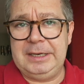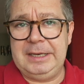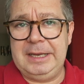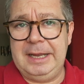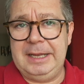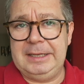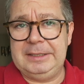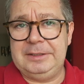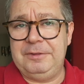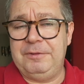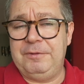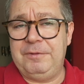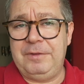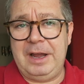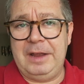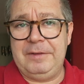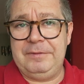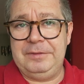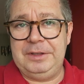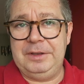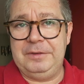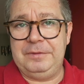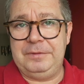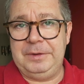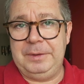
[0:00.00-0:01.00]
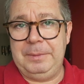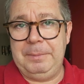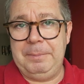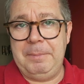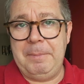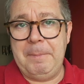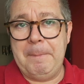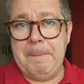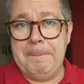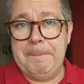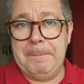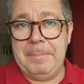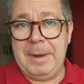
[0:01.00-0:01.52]
get five
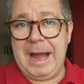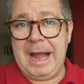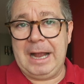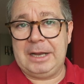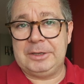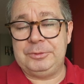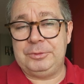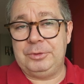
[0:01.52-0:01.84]
different back